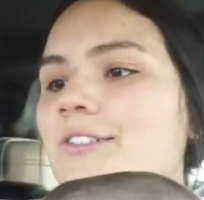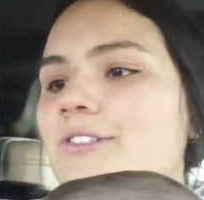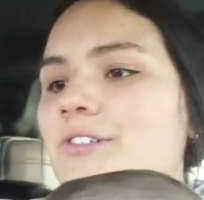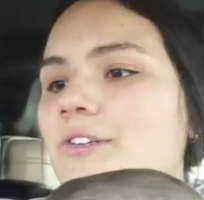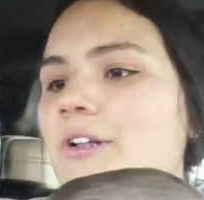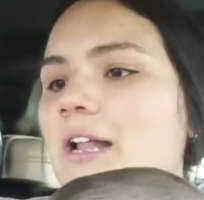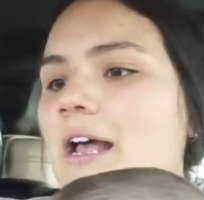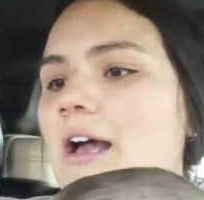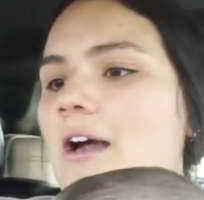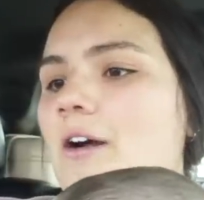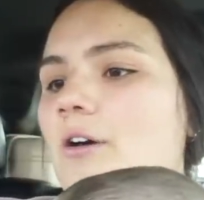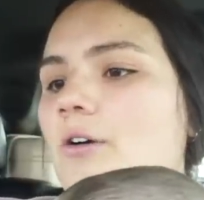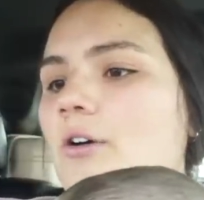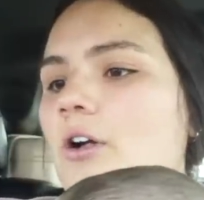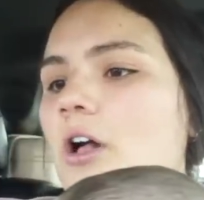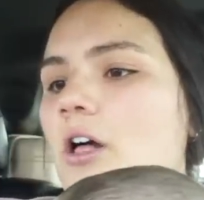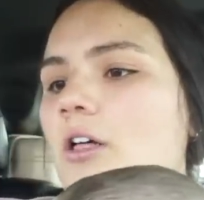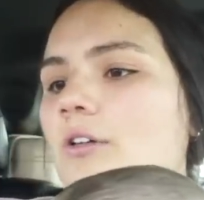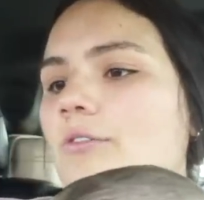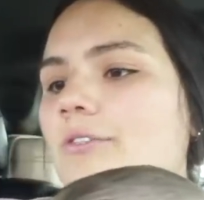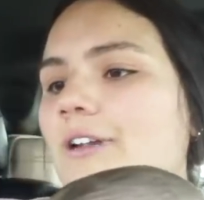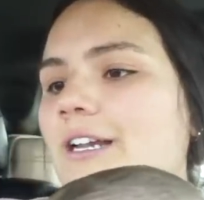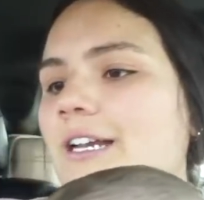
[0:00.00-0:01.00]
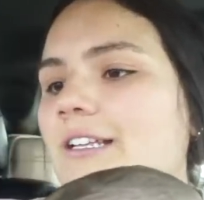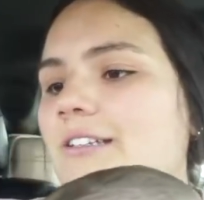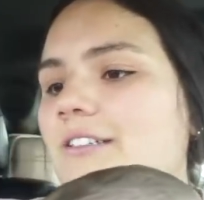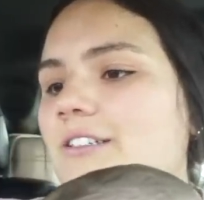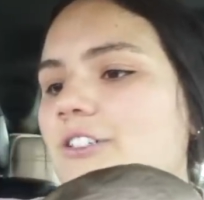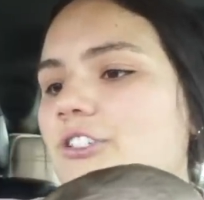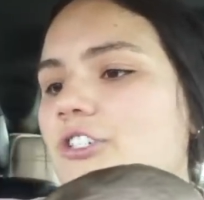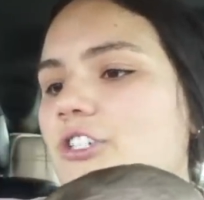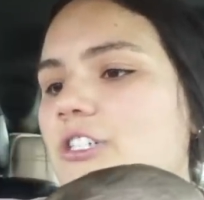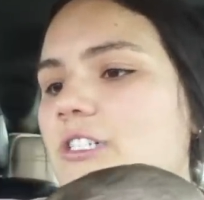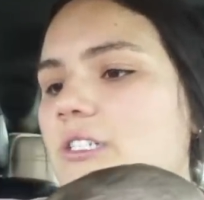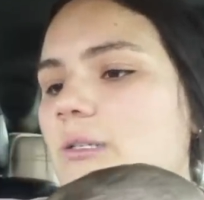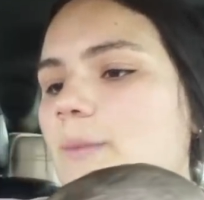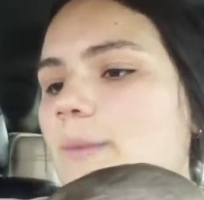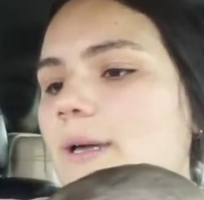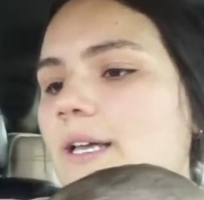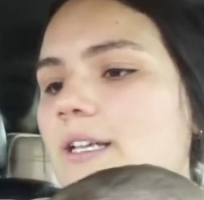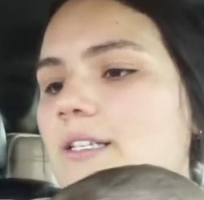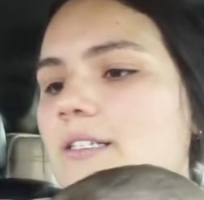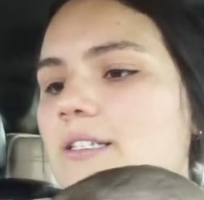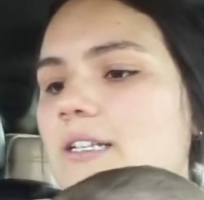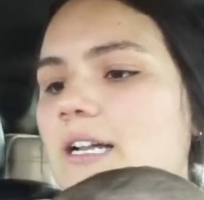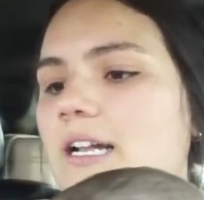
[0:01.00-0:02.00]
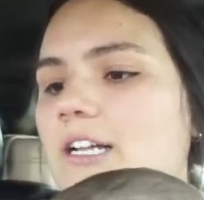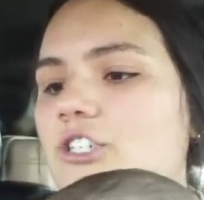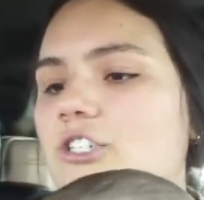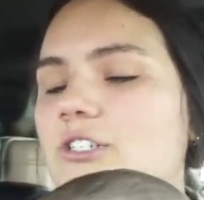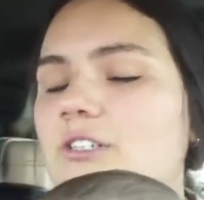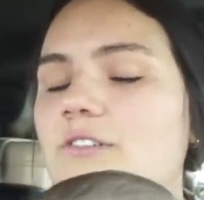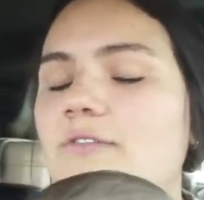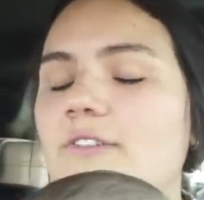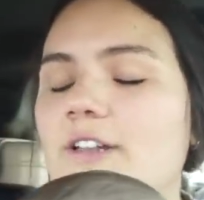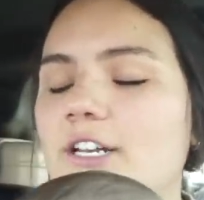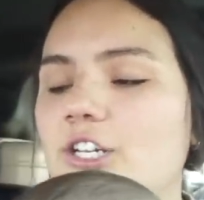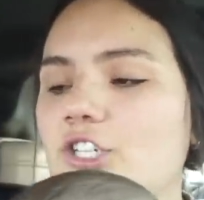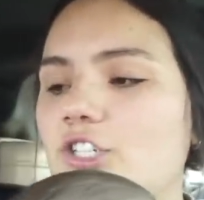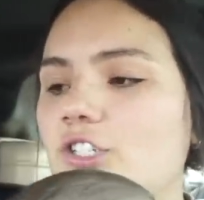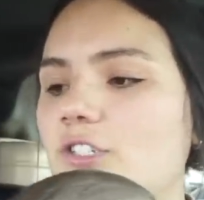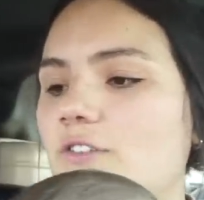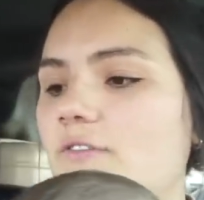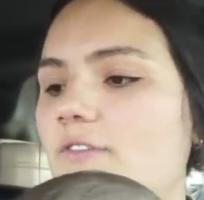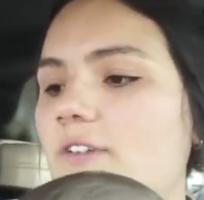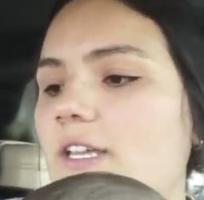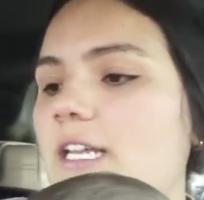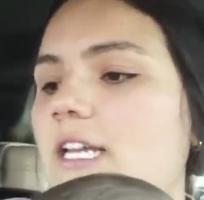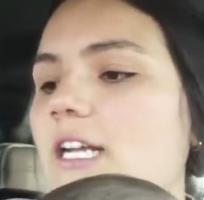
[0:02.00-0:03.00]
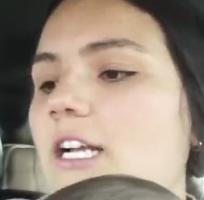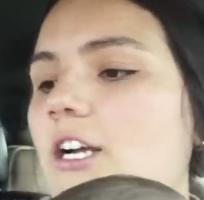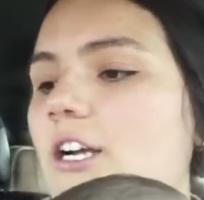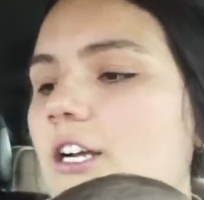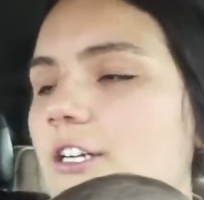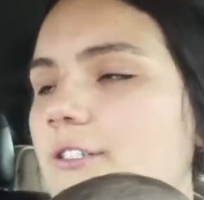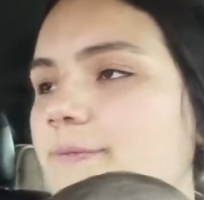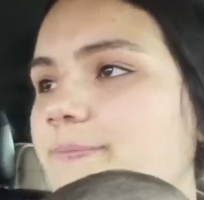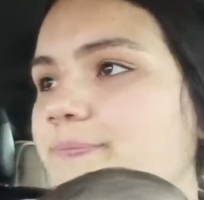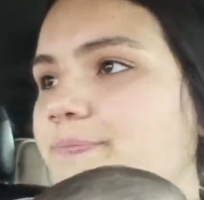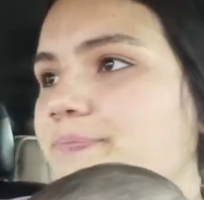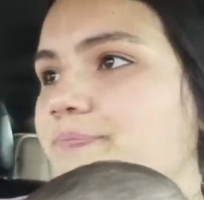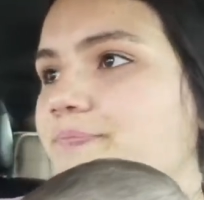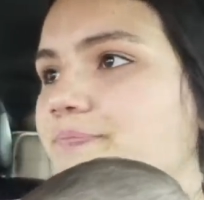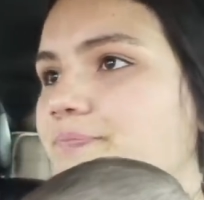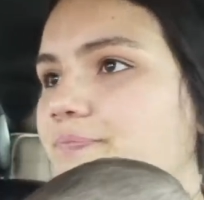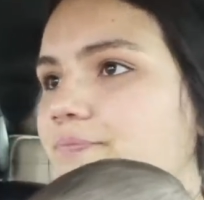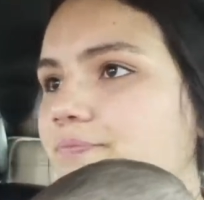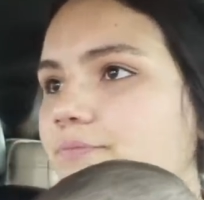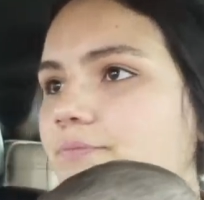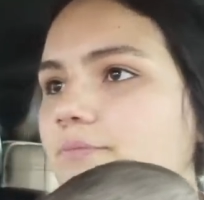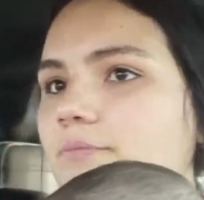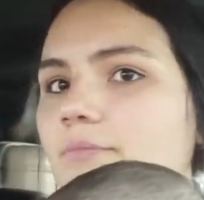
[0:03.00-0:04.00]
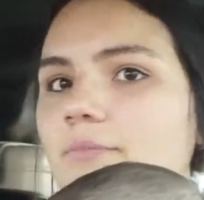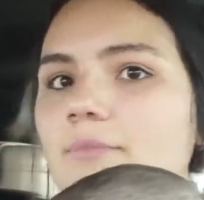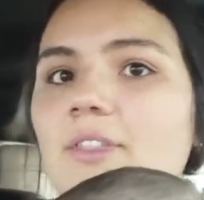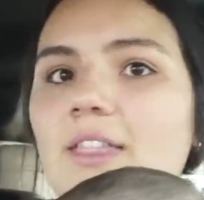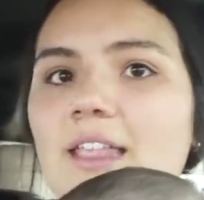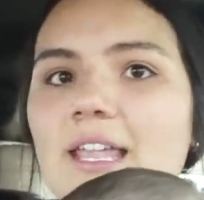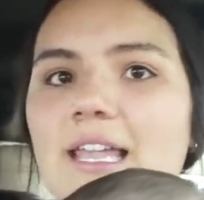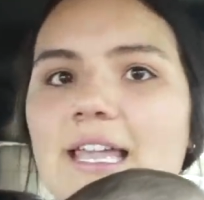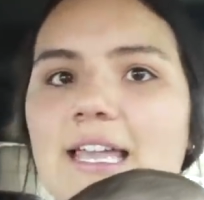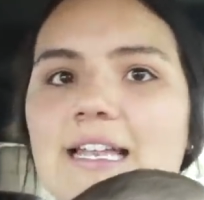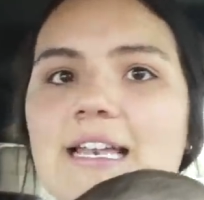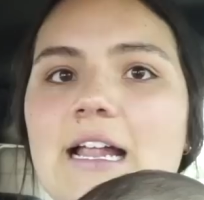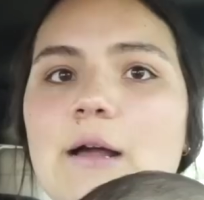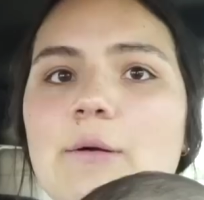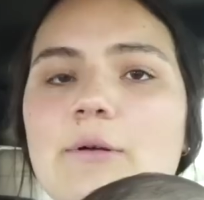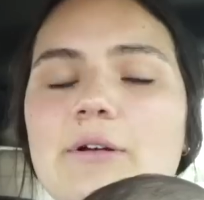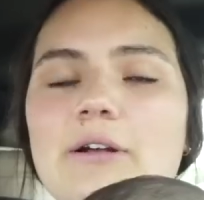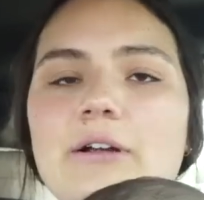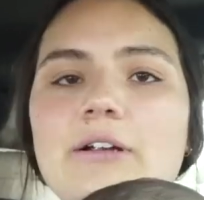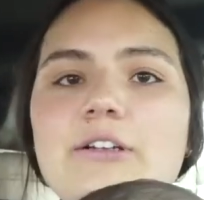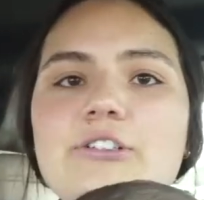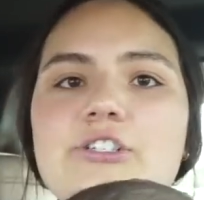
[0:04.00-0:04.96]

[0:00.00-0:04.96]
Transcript: So now Colin ran into Jersey Mike's and I just finished feeding her. And now we're